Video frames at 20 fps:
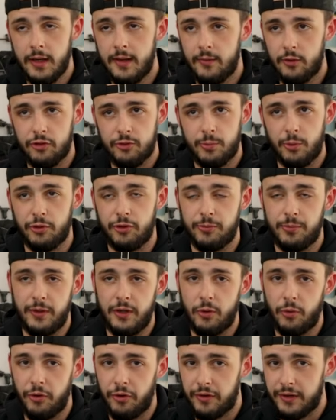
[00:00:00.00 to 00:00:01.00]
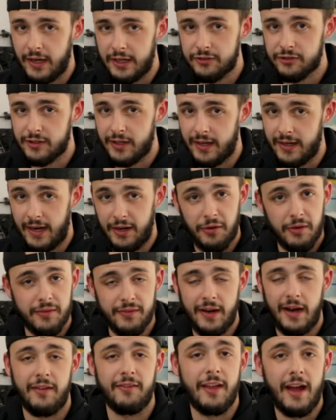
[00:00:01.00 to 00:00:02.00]
There's supposed to be an oil catch can. I don't
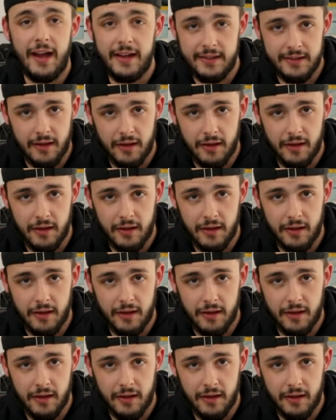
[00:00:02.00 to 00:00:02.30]
even have that